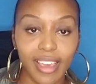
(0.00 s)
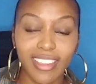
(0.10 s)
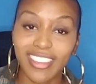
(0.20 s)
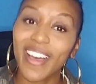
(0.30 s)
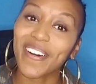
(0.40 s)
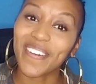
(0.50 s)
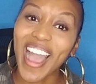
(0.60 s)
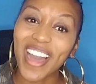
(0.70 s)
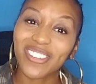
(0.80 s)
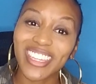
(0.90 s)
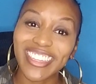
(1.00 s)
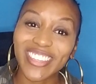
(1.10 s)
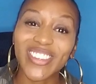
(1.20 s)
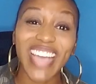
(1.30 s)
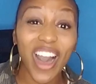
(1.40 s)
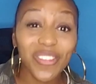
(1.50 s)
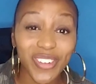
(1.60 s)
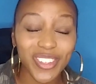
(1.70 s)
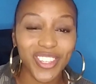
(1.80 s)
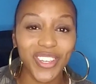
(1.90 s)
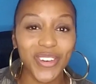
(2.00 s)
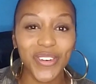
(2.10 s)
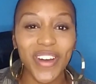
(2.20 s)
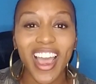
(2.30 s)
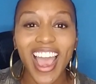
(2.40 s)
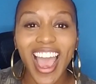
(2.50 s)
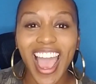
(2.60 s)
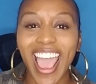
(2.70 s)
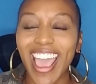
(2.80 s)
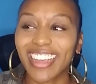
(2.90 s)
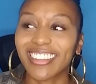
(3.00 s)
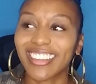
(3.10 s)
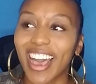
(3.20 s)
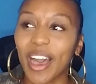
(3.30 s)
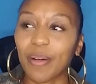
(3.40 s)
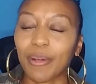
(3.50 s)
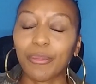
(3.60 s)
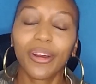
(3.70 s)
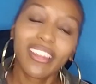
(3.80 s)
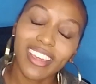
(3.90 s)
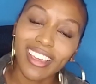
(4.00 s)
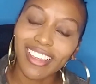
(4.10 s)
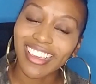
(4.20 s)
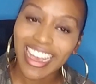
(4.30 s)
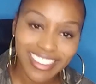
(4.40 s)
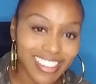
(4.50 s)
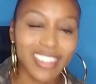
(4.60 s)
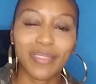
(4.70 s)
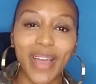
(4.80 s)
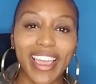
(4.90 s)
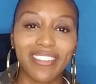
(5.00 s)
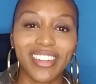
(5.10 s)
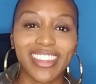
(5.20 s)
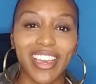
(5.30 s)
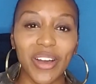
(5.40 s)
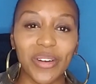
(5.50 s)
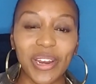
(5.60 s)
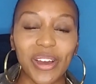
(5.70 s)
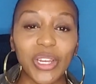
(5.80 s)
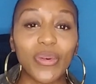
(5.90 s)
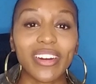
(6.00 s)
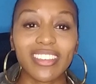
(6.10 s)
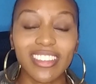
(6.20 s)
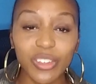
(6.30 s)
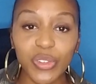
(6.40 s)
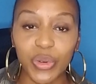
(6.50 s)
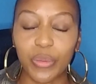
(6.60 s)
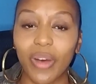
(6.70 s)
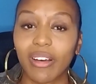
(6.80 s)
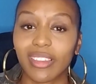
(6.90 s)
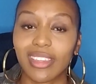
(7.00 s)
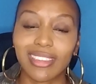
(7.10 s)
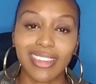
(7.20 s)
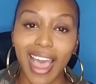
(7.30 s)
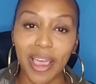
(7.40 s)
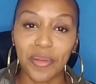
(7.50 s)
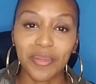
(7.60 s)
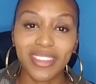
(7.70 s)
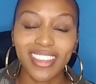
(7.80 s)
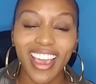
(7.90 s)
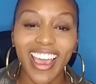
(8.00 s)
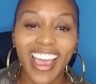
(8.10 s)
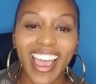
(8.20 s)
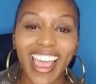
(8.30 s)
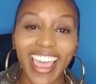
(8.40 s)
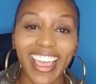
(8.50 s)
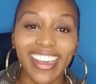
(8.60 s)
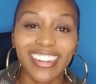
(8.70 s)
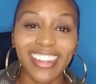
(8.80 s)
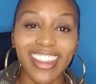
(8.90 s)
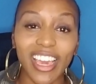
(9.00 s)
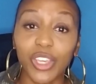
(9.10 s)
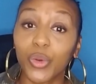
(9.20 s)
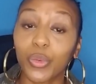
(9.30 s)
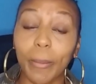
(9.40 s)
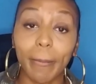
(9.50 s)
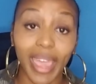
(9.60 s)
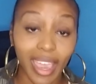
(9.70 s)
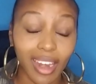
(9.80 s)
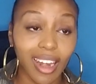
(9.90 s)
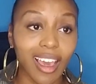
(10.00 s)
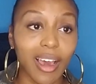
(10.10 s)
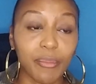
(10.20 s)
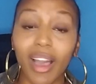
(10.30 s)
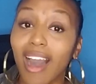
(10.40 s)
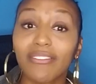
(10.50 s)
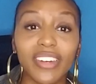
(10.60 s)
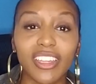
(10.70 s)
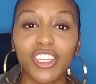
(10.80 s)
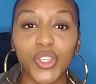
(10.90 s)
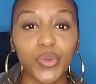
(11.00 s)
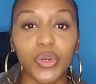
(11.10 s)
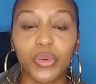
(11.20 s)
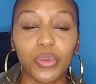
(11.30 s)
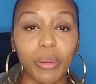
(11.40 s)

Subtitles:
So I hope that this was helpful to you. And I pray that you guys, despite everything going on, you are still doing well in these times, and that you remain confident that you will